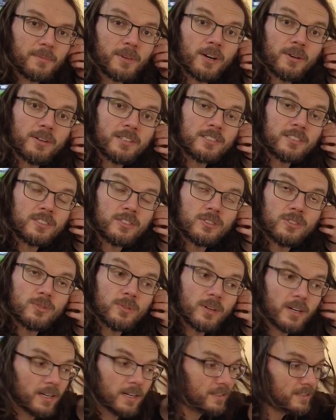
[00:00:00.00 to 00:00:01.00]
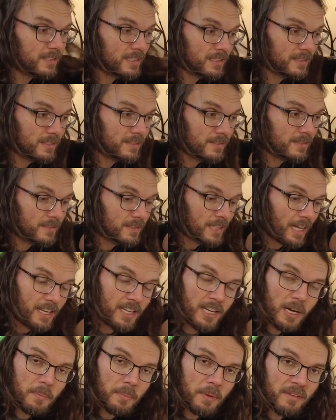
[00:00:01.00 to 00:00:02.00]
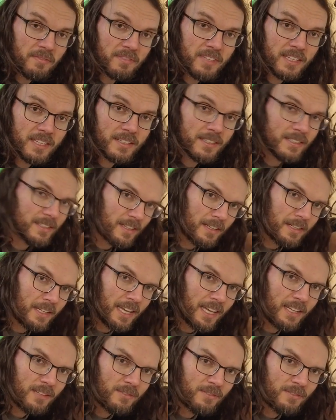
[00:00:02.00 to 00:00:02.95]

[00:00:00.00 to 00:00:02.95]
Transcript: going to tidy up, have dinner, and edit